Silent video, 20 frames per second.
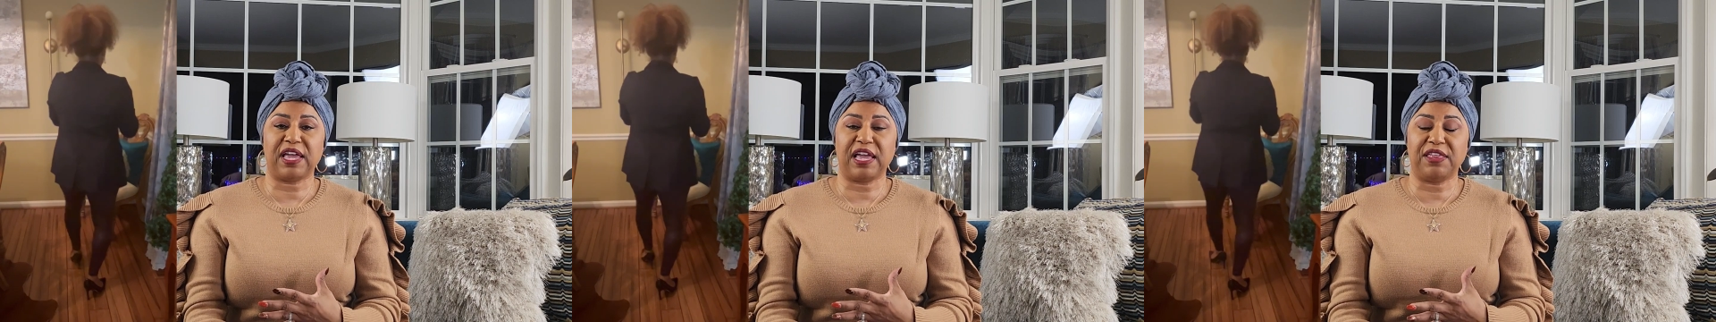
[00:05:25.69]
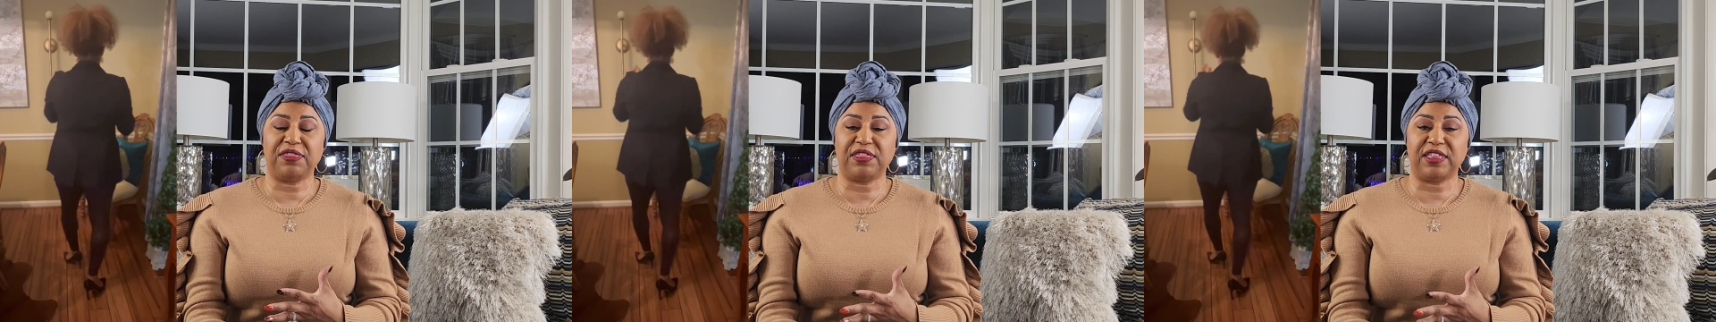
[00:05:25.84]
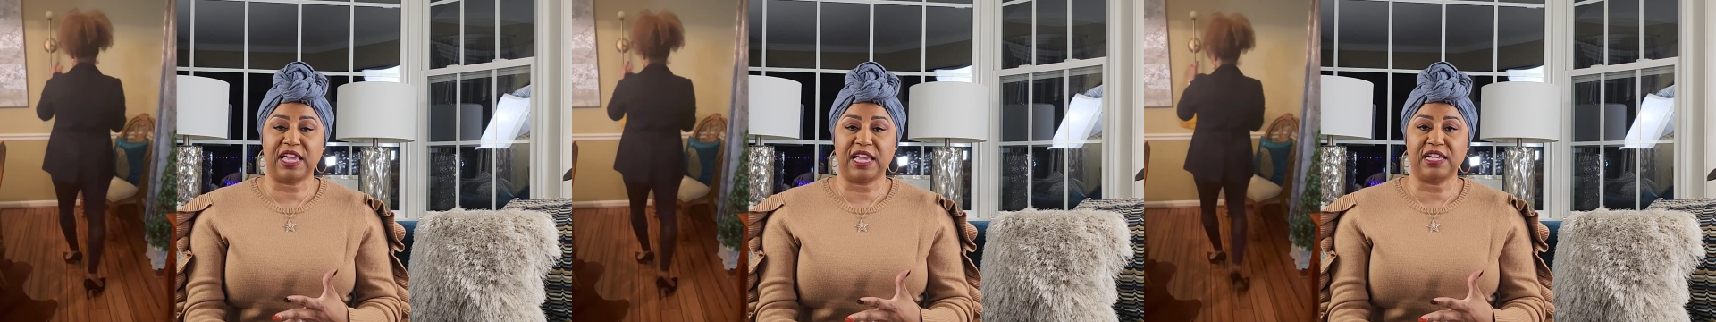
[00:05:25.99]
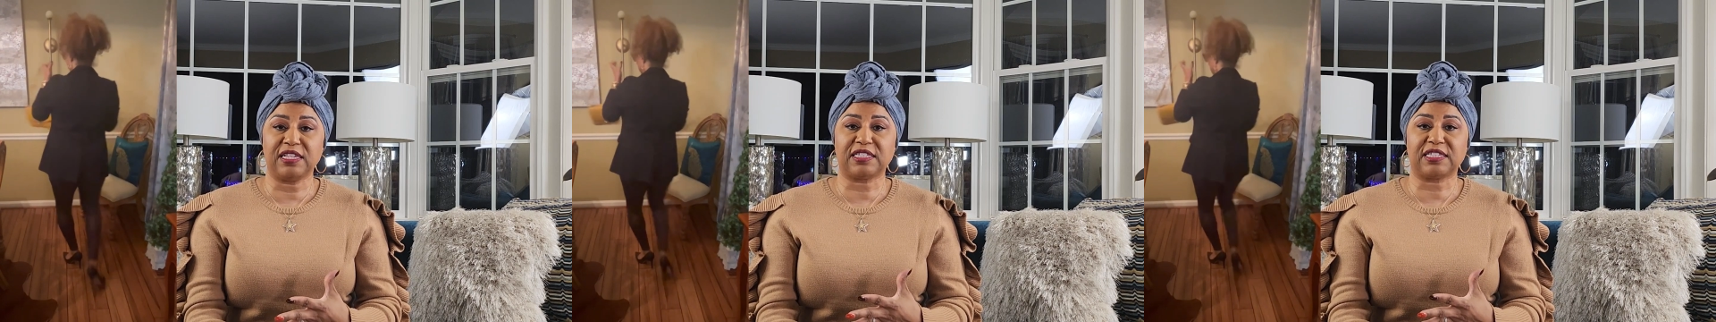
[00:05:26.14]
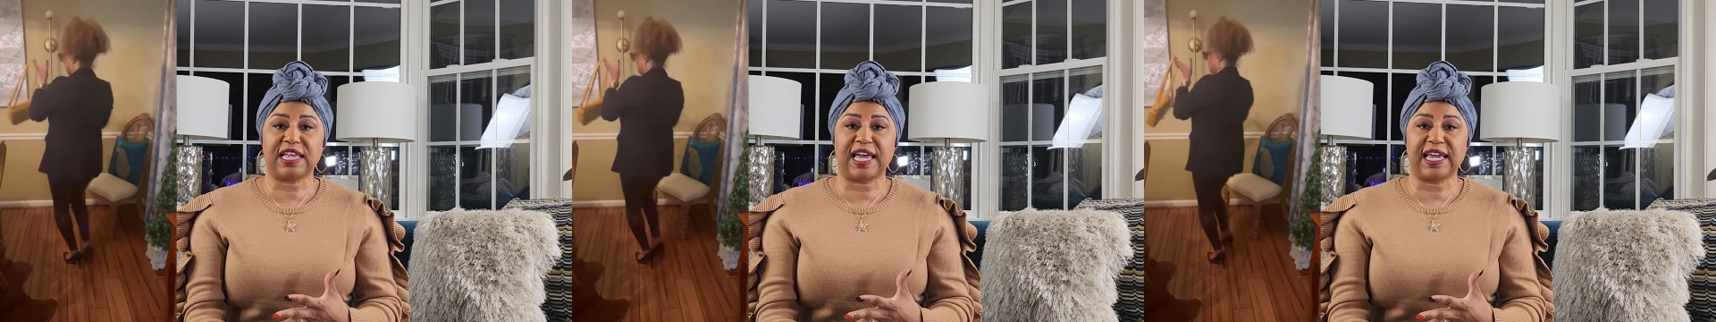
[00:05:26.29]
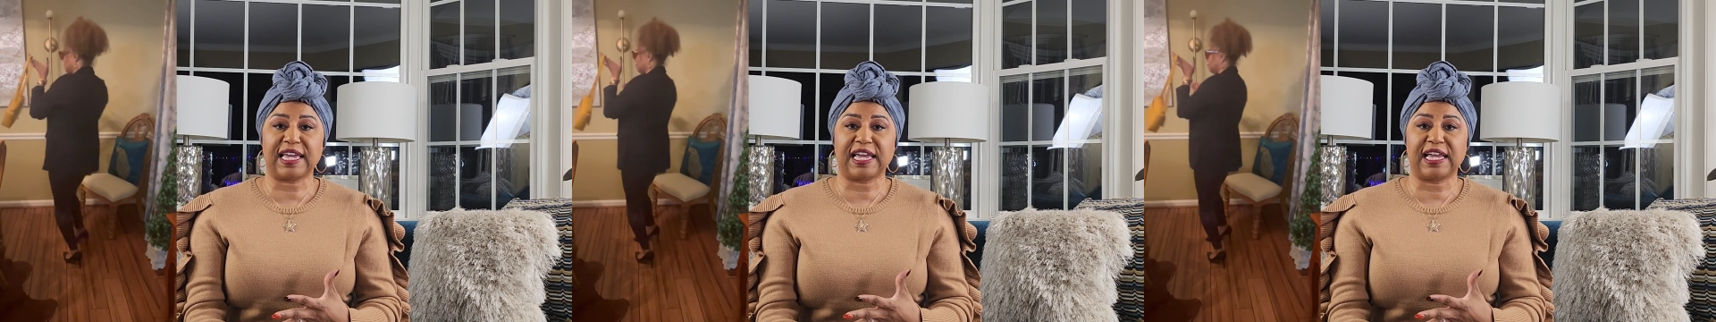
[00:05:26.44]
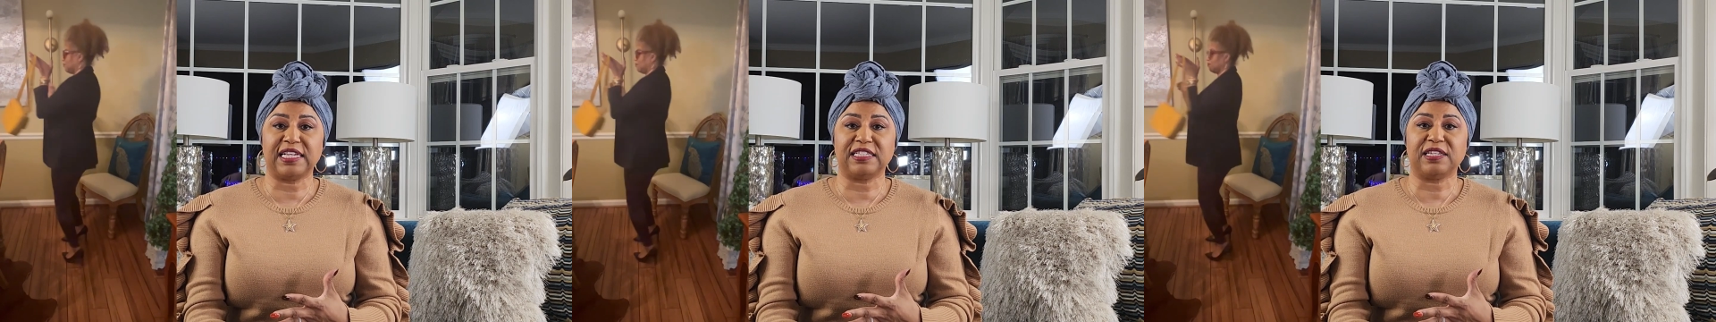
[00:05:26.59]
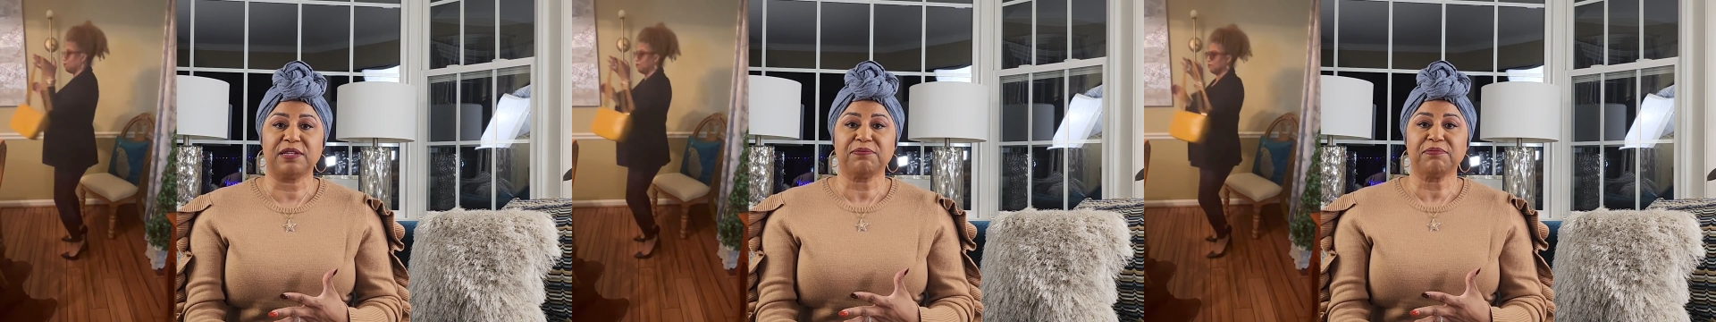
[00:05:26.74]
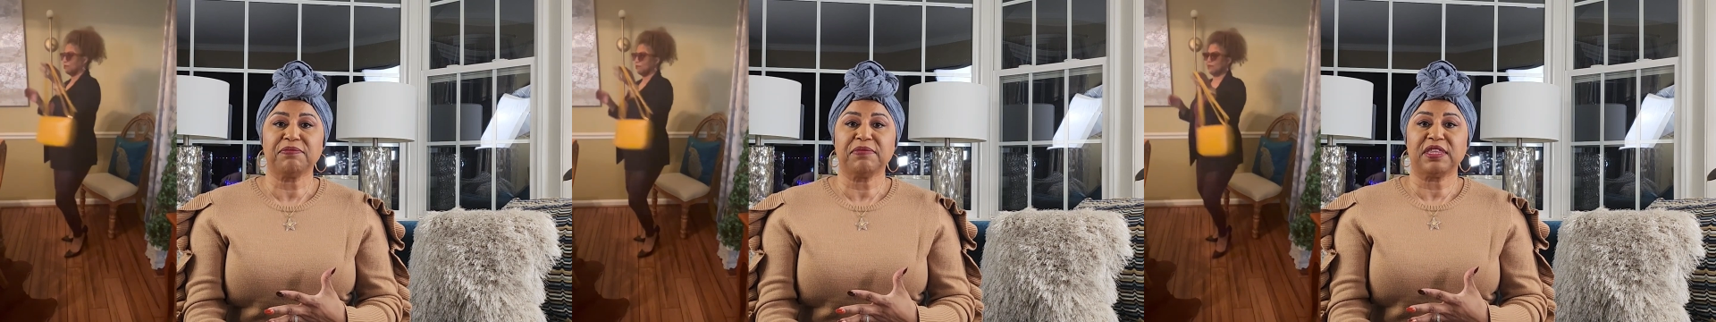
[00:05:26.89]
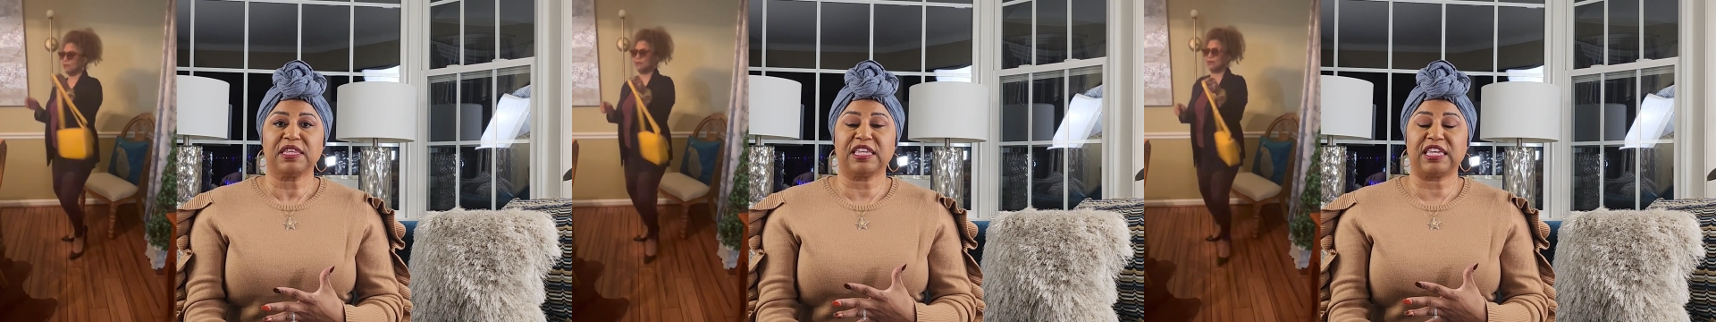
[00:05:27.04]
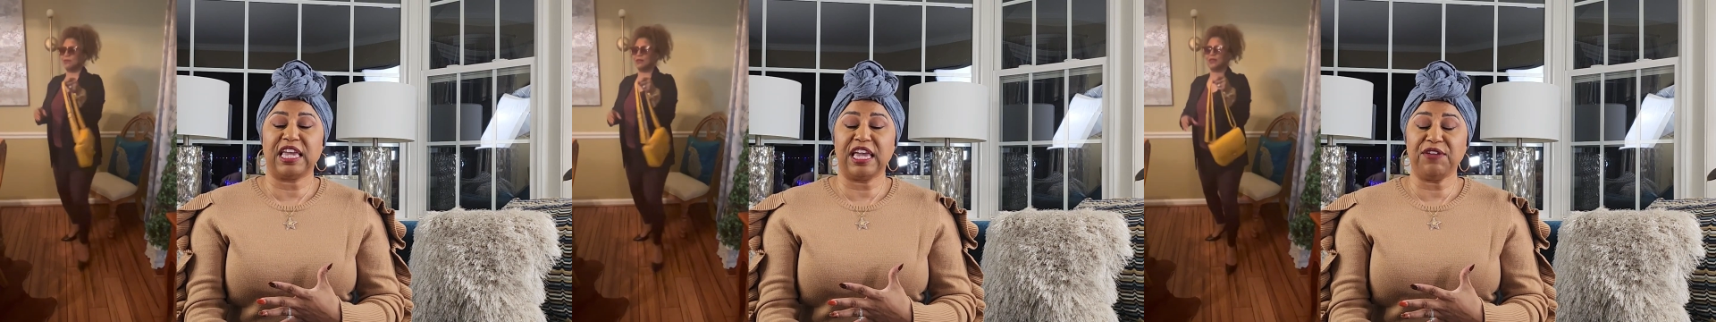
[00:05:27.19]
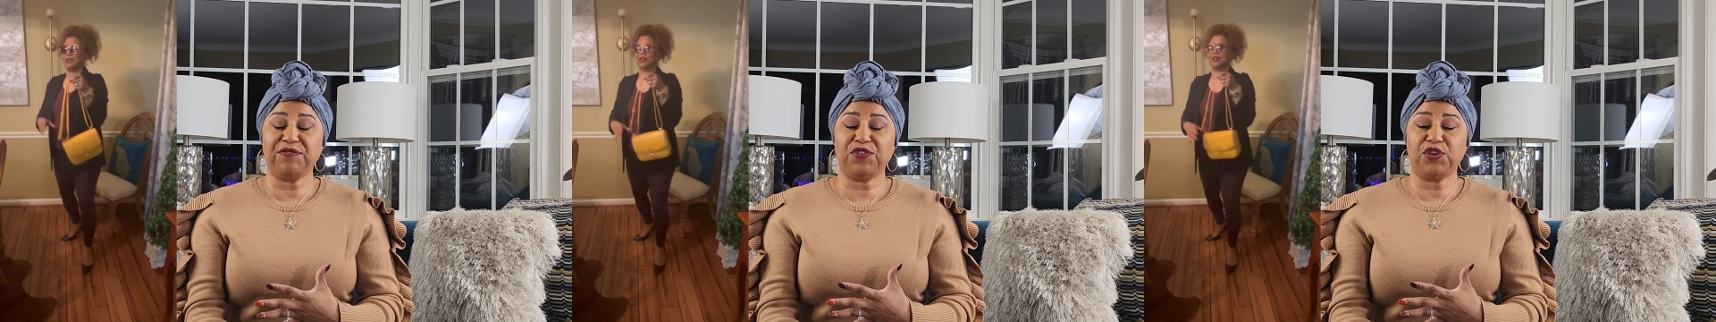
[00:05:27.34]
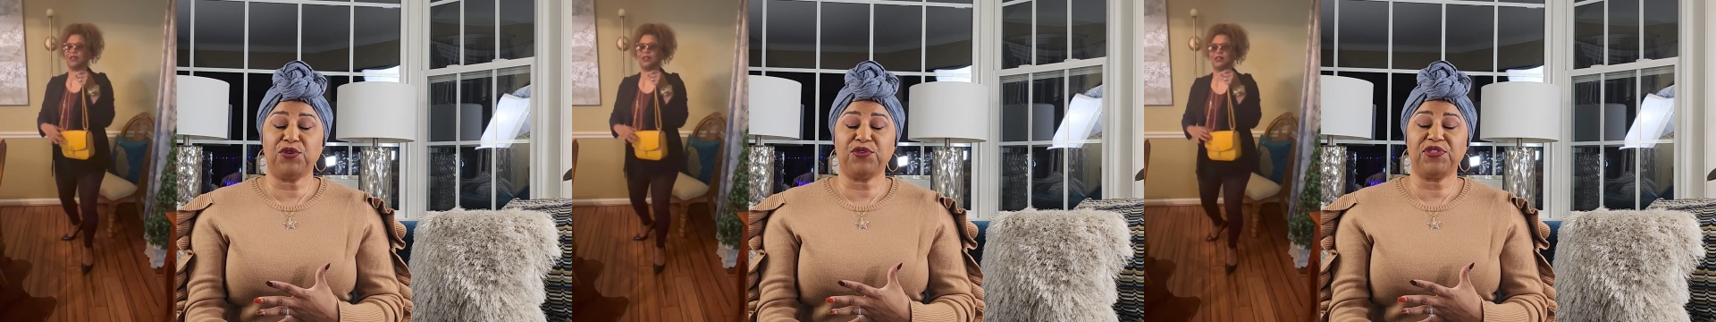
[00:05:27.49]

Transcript: And these leggings give you